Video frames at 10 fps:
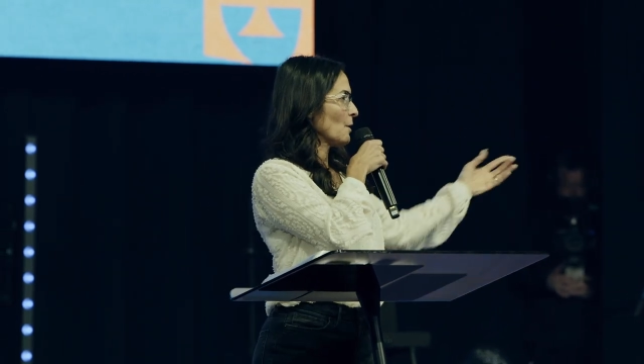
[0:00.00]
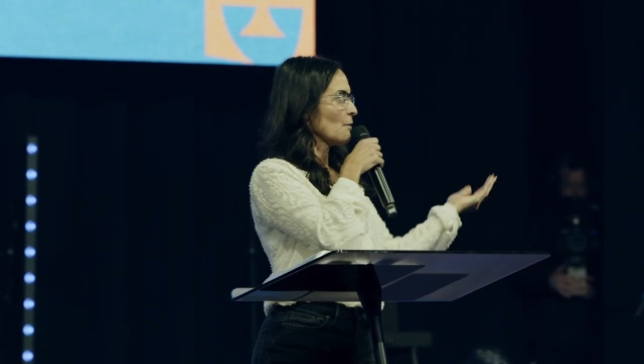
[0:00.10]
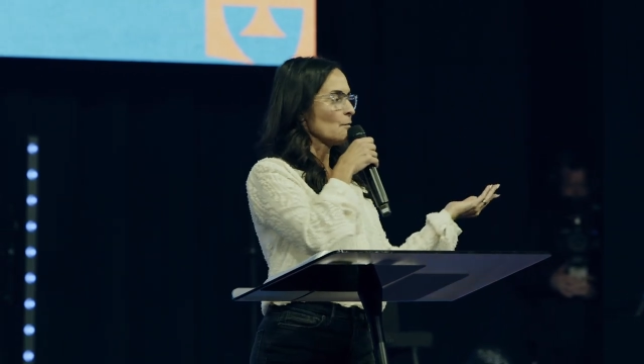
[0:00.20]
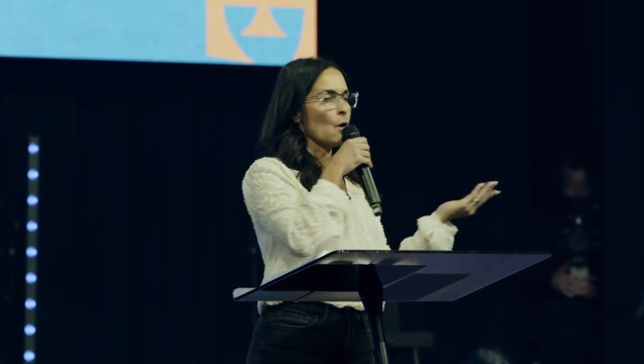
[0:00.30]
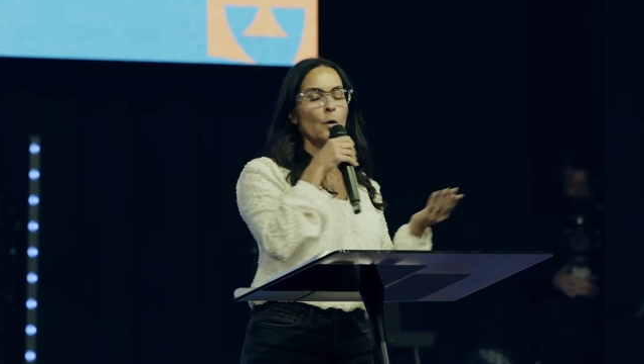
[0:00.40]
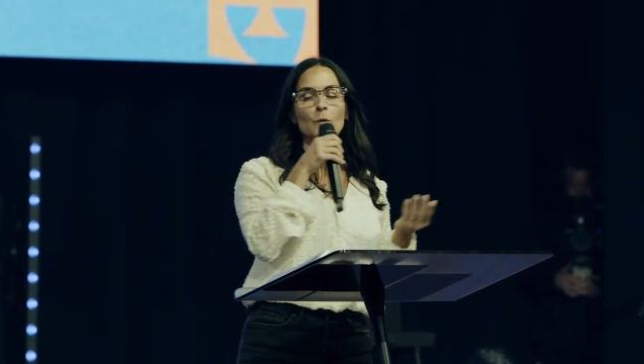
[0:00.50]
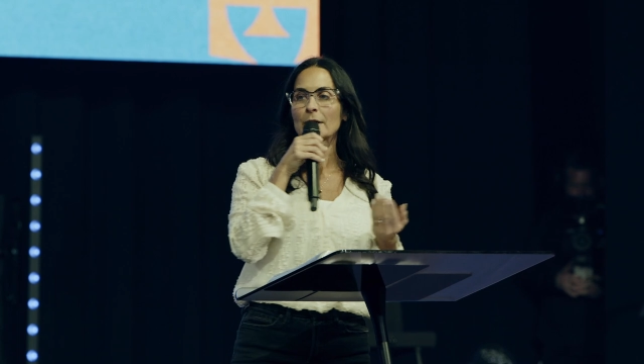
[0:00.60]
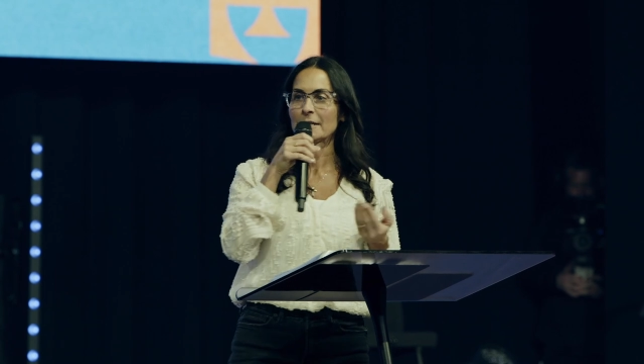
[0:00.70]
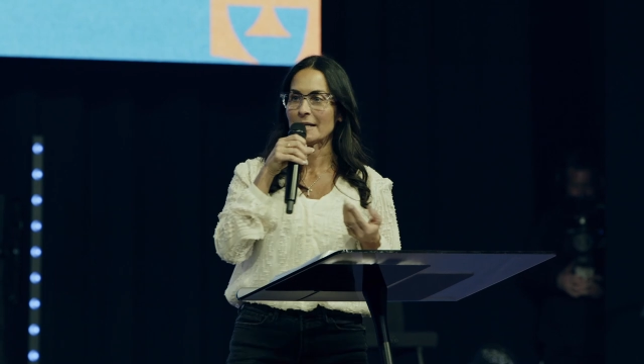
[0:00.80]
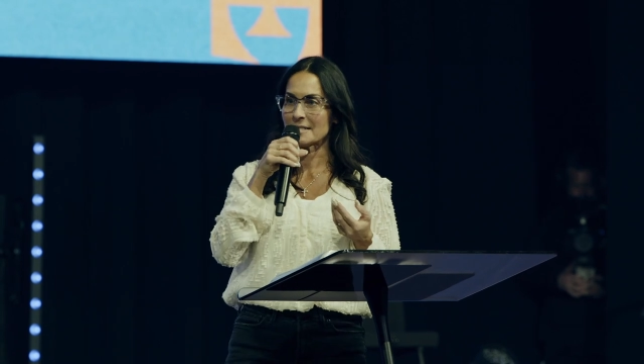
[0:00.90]
of
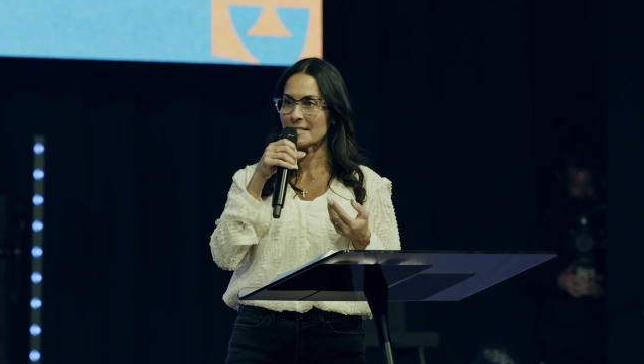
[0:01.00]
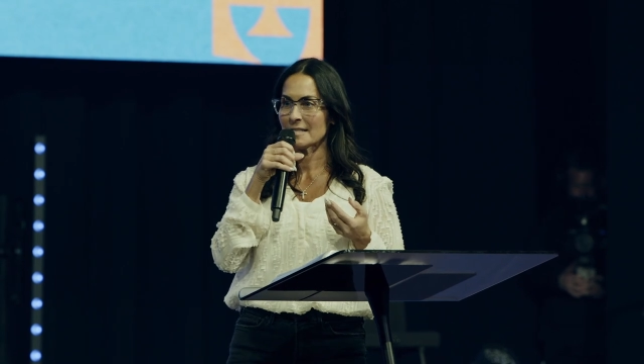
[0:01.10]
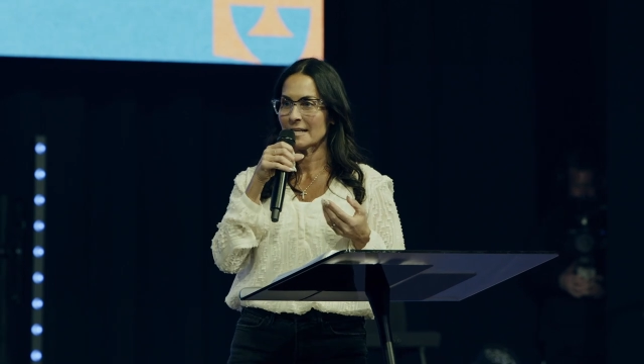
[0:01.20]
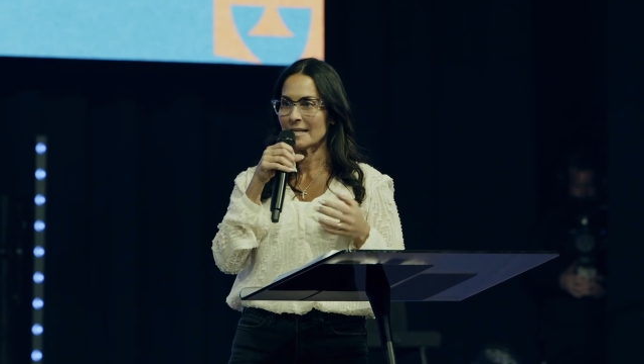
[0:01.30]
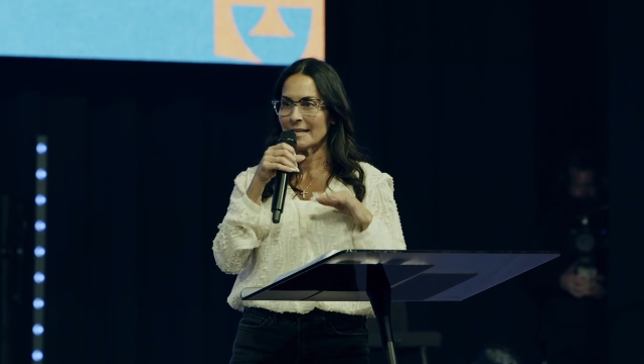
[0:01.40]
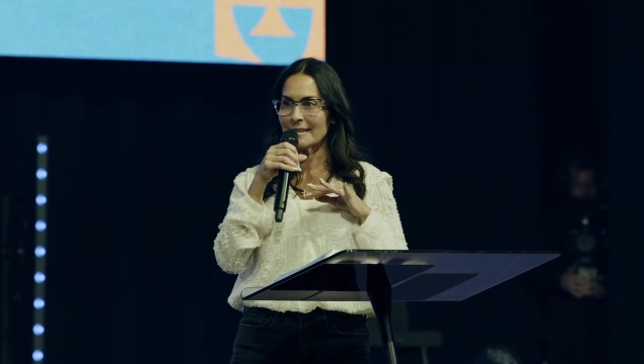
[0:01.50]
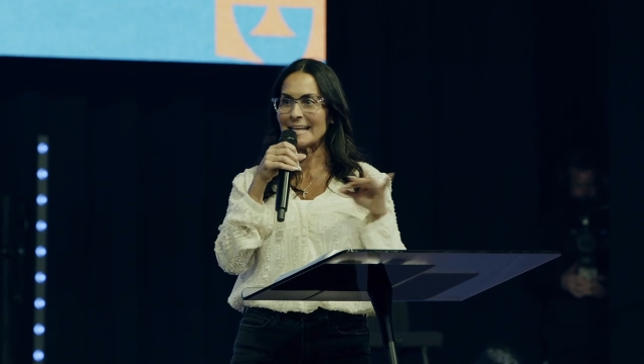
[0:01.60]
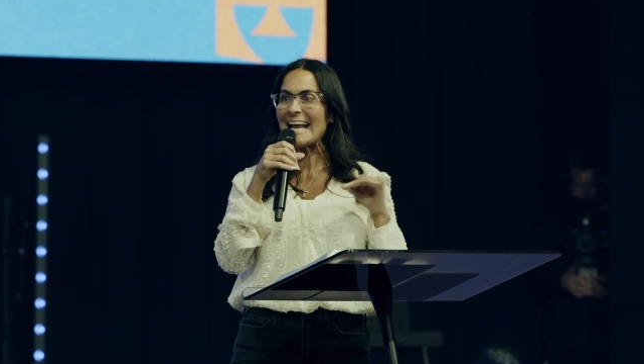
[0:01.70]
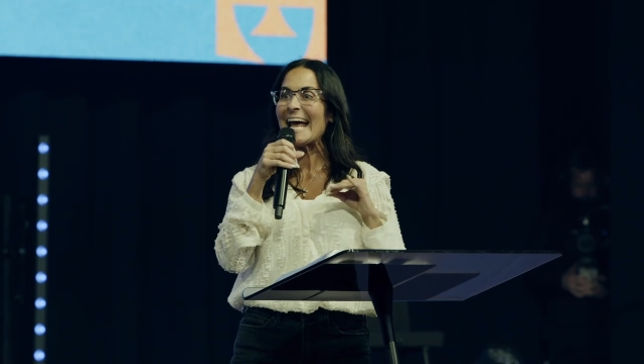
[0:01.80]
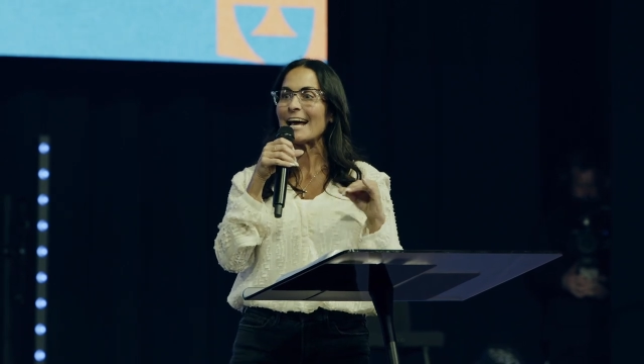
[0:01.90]
holiness,
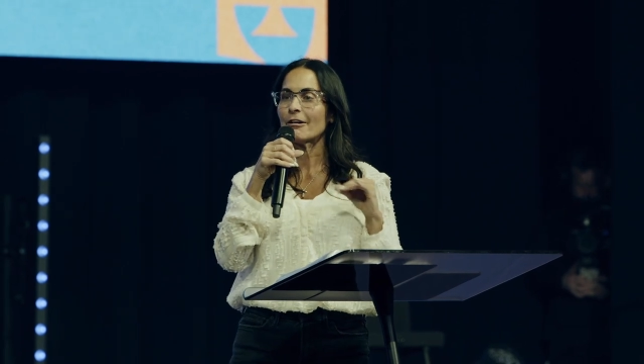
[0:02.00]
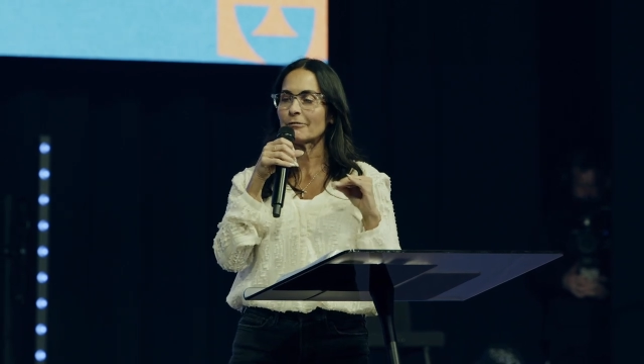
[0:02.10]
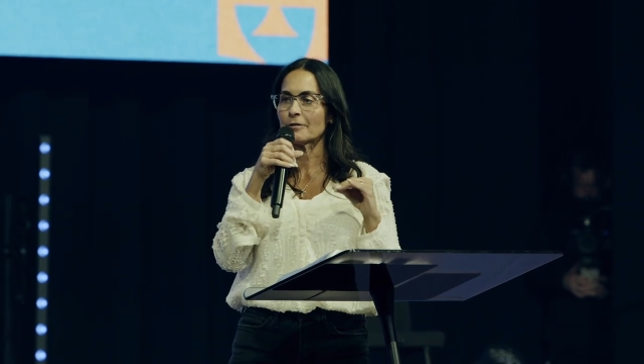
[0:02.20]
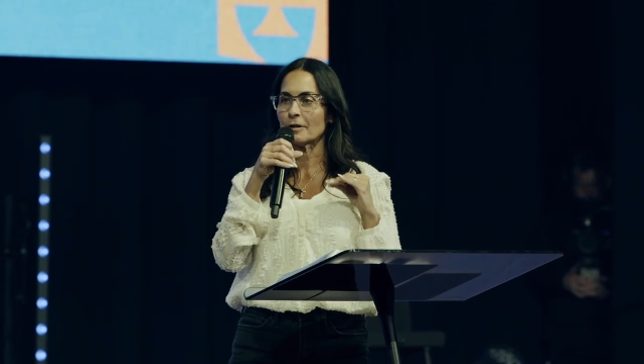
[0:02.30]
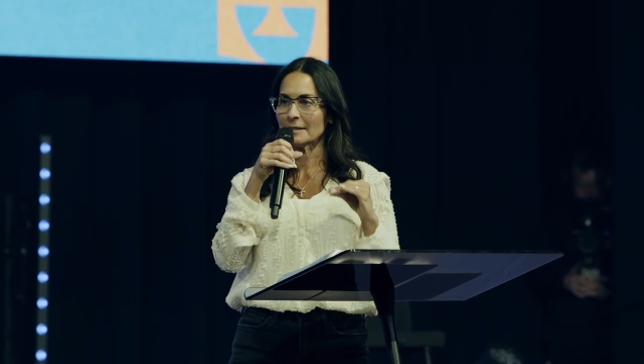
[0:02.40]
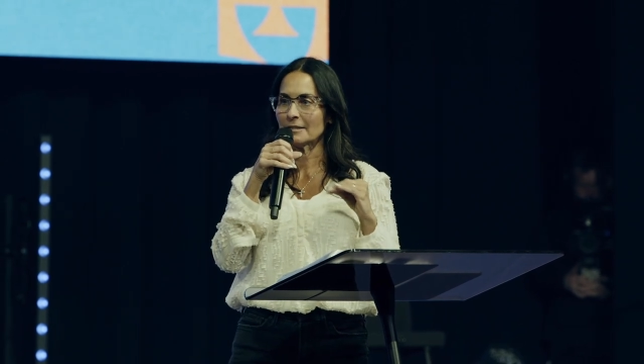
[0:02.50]
than ever